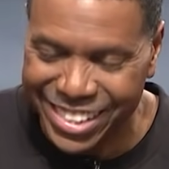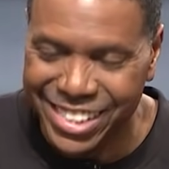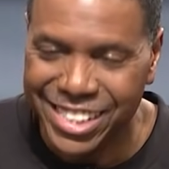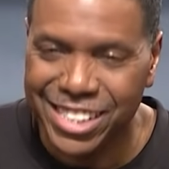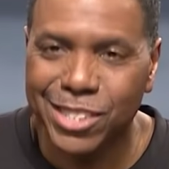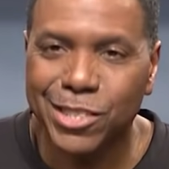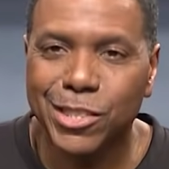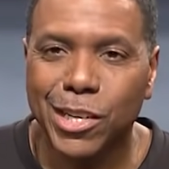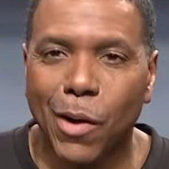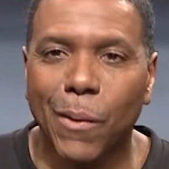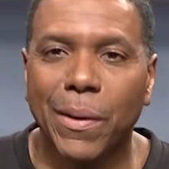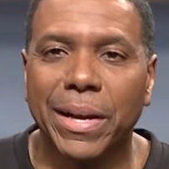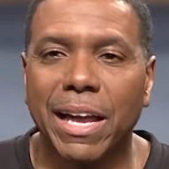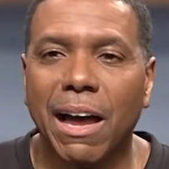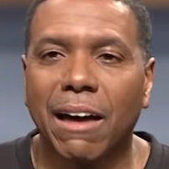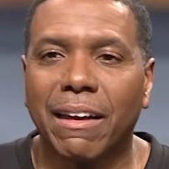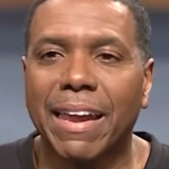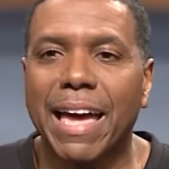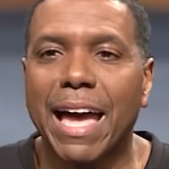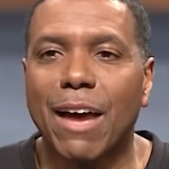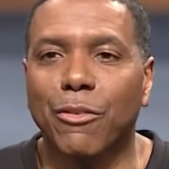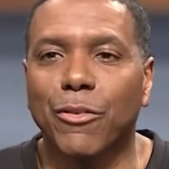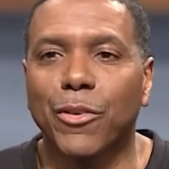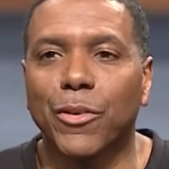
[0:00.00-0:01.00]
You know why y'all
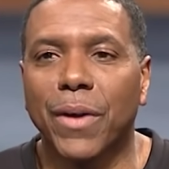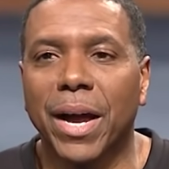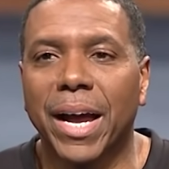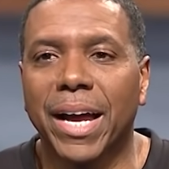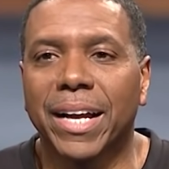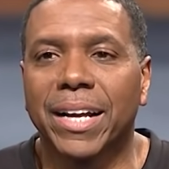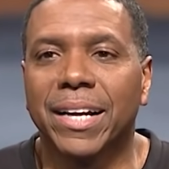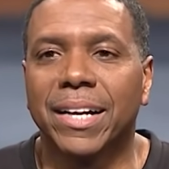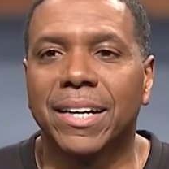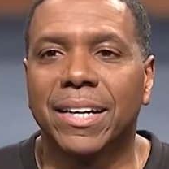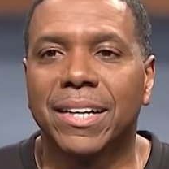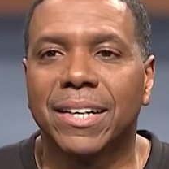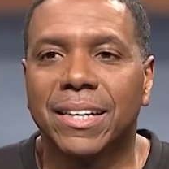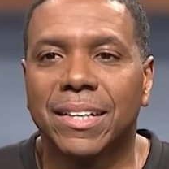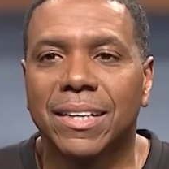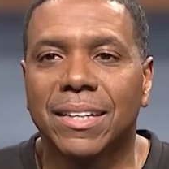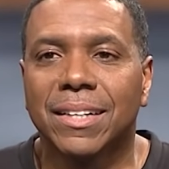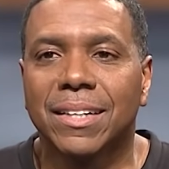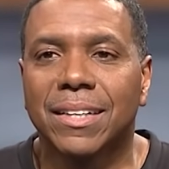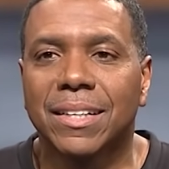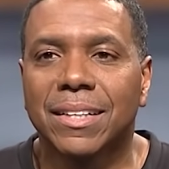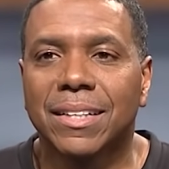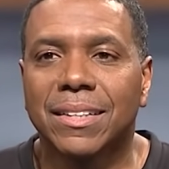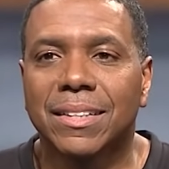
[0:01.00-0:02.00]
laughing, right?
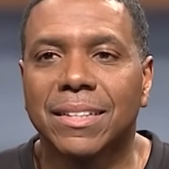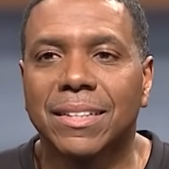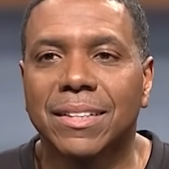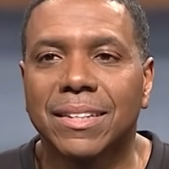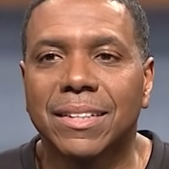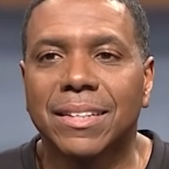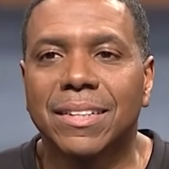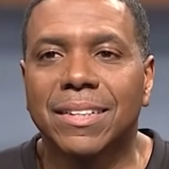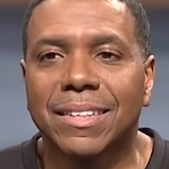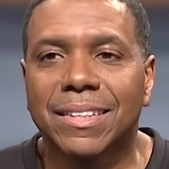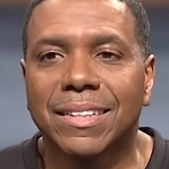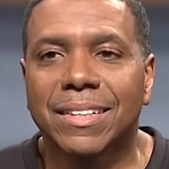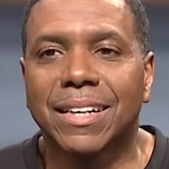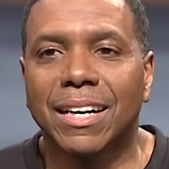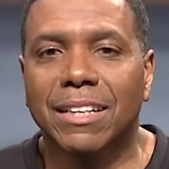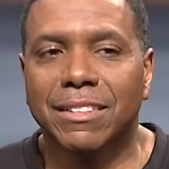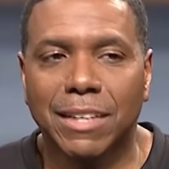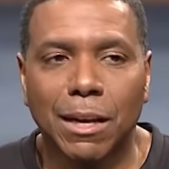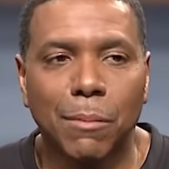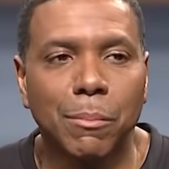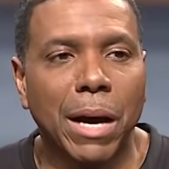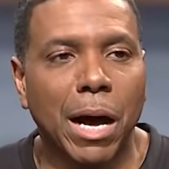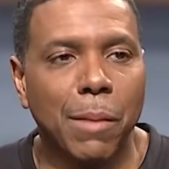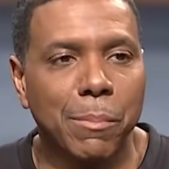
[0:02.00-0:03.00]
Because
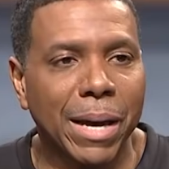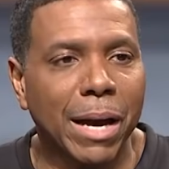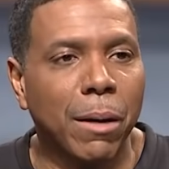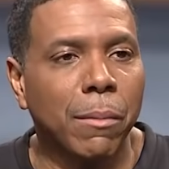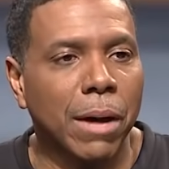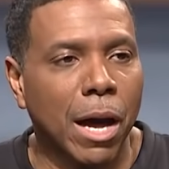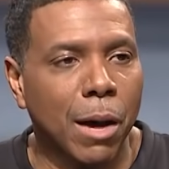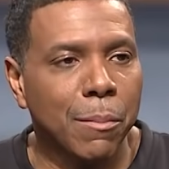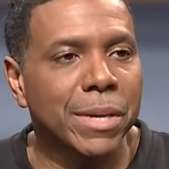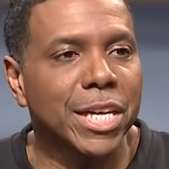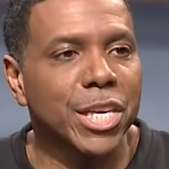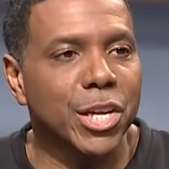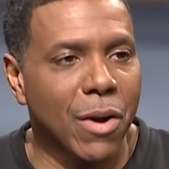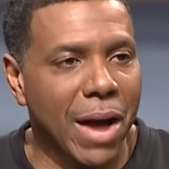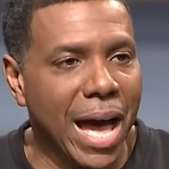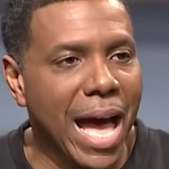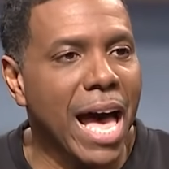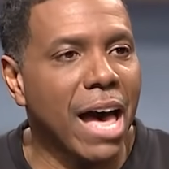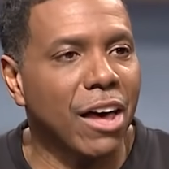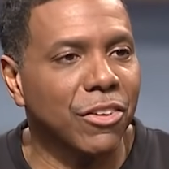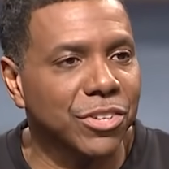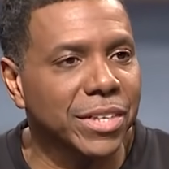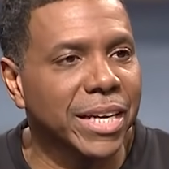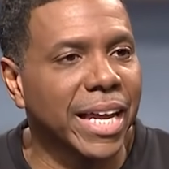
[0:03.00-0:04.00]
I'm in your
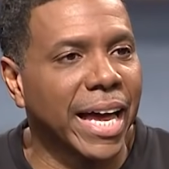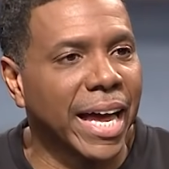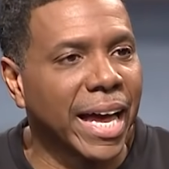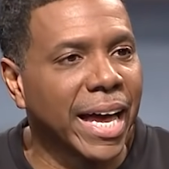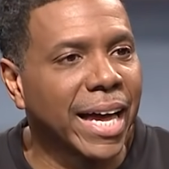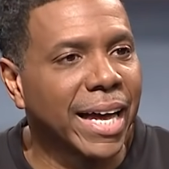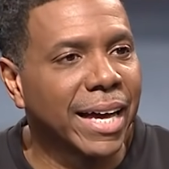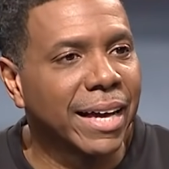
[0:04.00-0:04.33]
house now.